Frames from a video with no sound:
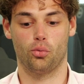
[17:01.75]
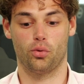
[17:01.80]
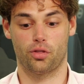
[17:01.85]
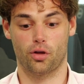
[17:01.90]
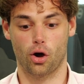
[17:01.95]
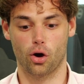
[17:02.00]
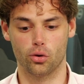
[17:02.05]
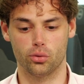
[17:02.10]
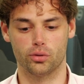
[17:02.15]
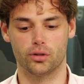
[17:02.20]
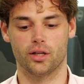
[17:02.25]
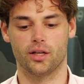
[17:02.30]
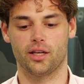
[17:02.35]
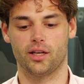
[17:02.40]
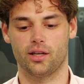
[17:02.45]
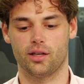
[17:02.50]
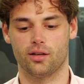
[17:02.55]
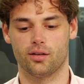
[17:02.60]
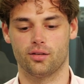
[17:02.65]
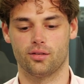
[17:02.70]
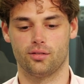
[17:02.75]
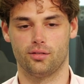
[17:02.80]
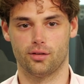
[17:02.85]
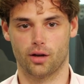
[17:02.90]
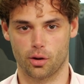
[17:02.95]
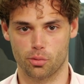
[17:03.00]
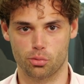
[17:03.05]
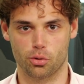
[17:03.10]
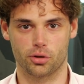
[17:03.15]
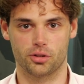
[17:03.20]
with only
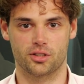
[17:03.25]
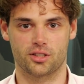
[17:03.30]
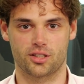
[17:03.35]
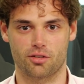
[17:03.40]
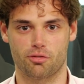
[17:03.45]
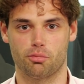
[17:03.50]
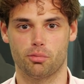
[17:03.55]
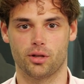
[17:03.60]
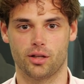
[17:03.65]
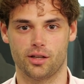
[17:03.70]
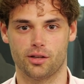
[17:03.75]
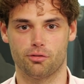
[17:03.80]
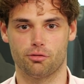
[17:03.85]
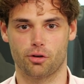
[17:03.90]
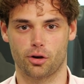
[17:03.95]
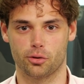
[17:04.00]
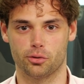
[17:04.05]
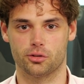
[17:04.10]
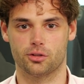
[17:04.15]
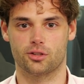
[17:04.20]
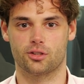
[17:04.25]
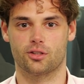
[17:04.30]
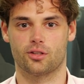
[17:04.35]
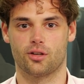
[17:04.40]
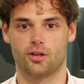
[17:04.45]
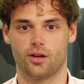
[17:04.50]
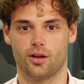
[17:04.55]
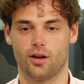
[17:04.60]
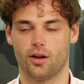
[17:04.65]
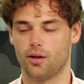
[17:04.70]
9.7 million votes,
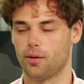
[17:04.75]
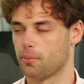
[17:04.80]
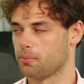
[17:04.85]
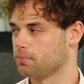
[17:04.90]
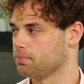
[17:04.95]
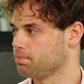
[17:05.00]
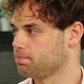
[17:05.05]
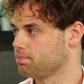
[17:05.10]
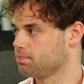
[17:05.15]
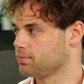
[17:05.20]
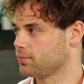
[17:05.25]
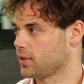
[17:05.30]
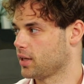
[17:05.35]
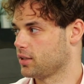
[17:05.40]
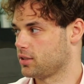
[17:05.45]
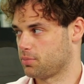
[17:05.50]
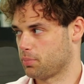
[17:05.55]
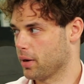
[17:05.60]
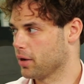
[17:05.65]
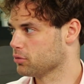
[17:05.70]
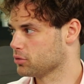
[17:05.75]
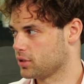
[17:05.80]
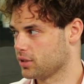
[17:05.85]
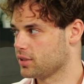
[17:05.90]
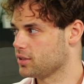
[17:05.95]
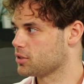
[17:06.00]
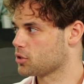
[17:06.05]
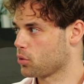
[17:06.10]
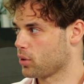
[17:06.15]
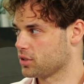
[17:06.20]
it's bound to
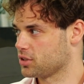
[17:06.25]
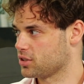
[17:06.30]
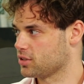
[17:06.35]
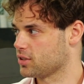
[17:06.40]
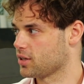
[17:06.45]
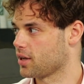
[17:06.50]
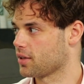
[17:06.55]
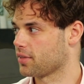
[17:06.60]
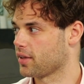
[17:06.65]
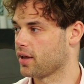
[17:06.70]
lead to questions like